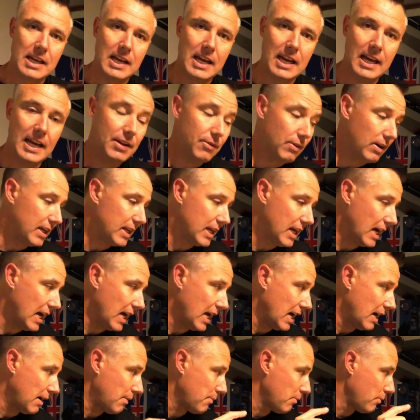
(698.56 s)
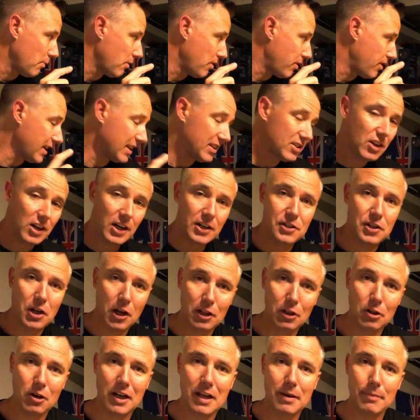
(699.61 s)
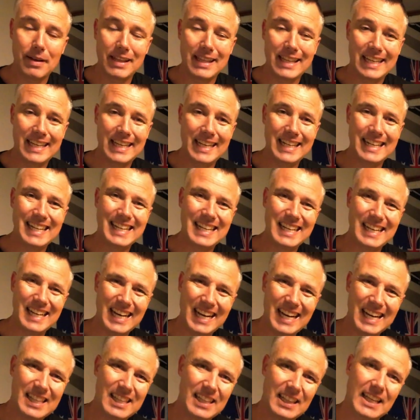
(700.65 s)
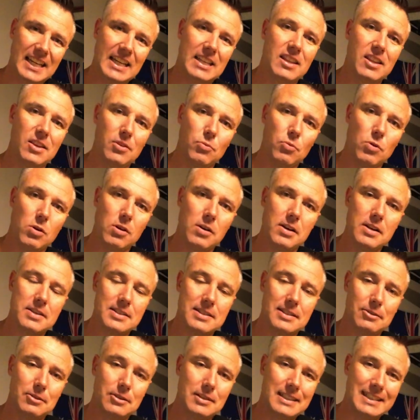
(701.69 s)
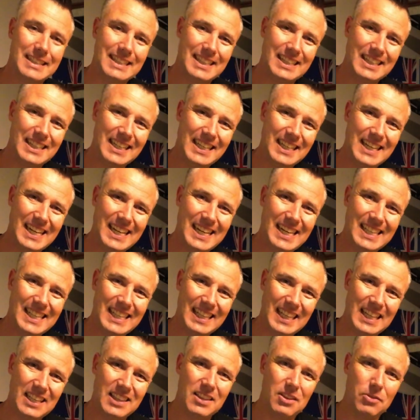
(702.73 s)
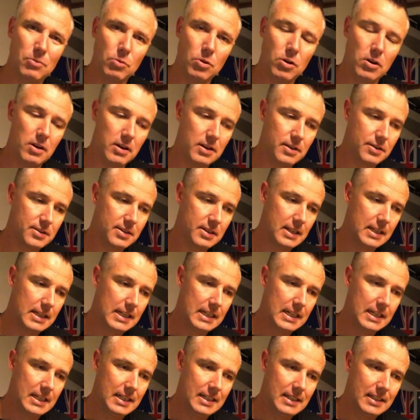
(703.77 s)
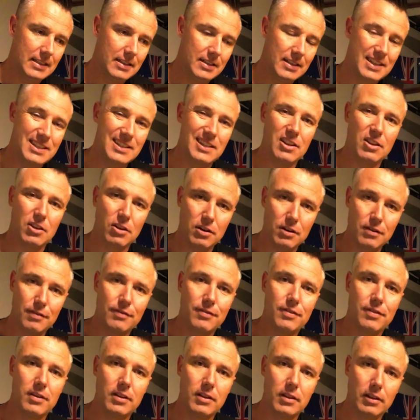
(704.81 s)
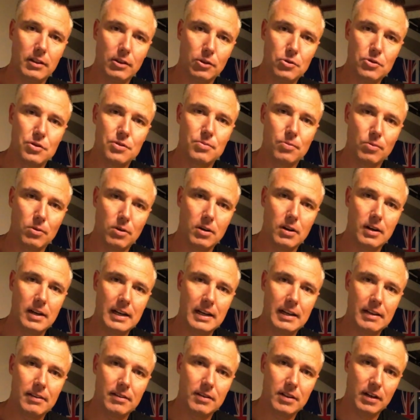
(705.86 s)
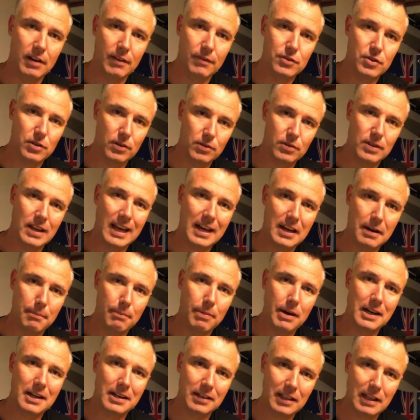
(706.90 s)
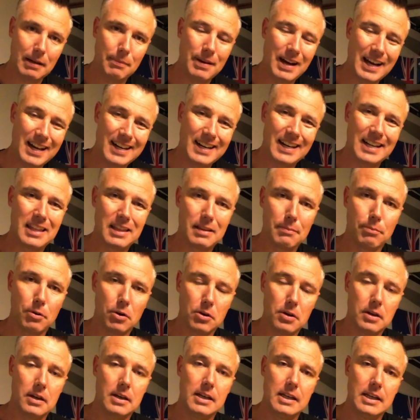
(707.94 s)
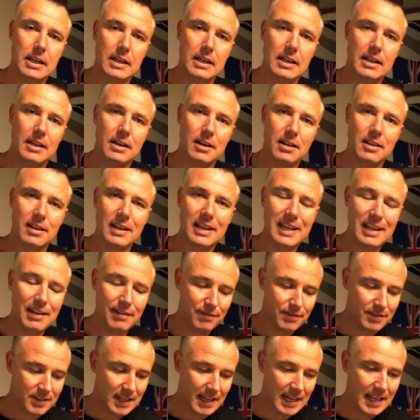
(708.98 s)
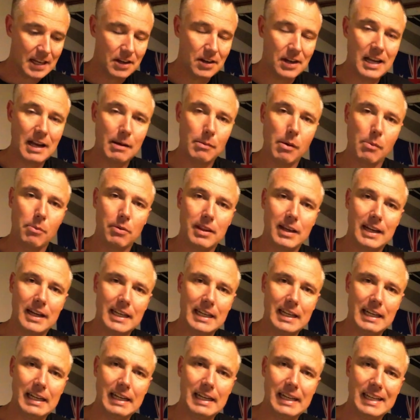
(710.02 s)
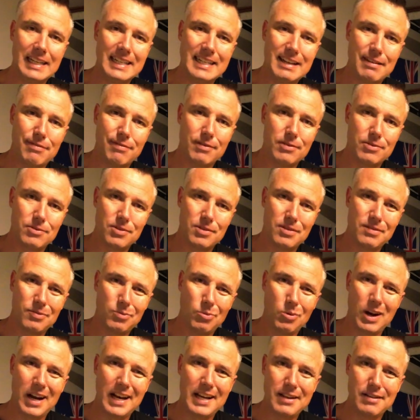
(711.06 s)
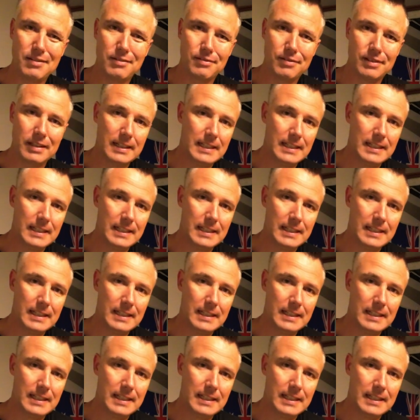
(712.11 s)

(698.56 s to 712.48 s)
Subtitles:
Anyway, things that I don't like about the kit are the length of the wires. Look, the length of the wires, there's a lot of loose wire that I've sort of had to bundle up underneath the bonnet. And I think if Stedi could come up with a different sort of way of